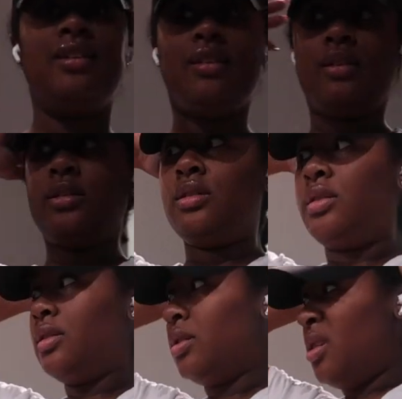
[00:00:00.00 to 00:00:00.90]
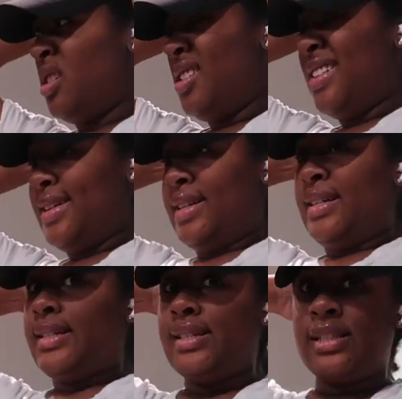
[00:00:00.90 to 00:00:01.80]
is
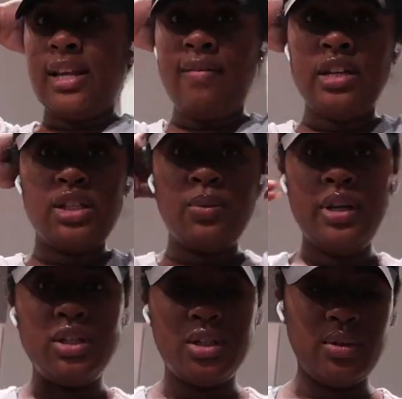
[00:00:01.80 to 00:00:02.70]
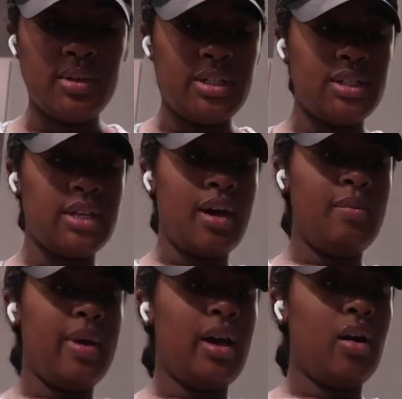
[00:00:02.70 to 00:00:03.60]
7.22, I just
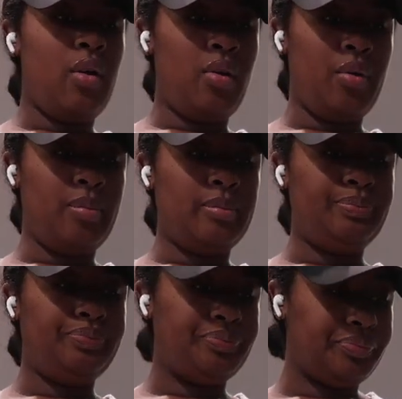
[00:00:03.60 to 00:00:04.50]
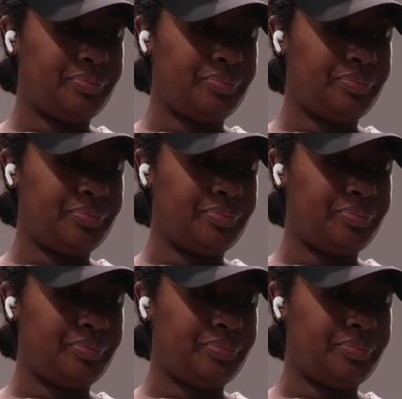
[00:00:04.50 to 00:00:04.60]
got back home